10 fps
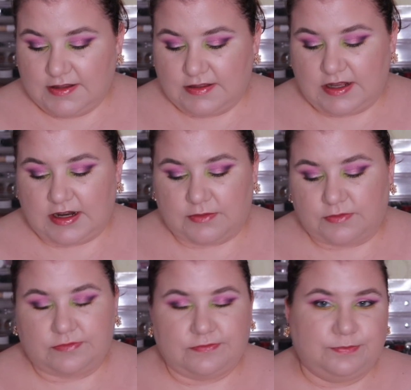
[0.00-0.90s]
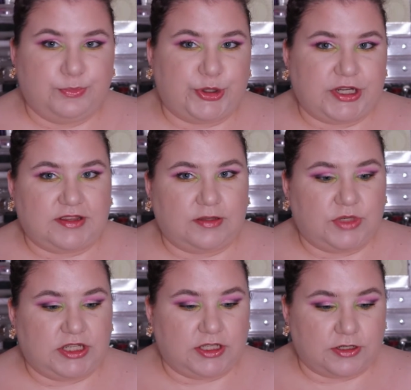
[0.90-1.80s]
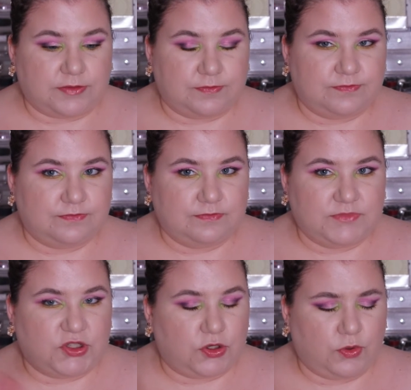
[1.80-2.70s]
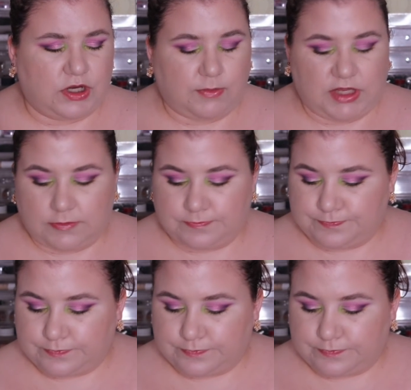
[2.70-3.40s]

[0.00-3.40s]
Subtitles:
that I'm putting them in here. You know what I mean?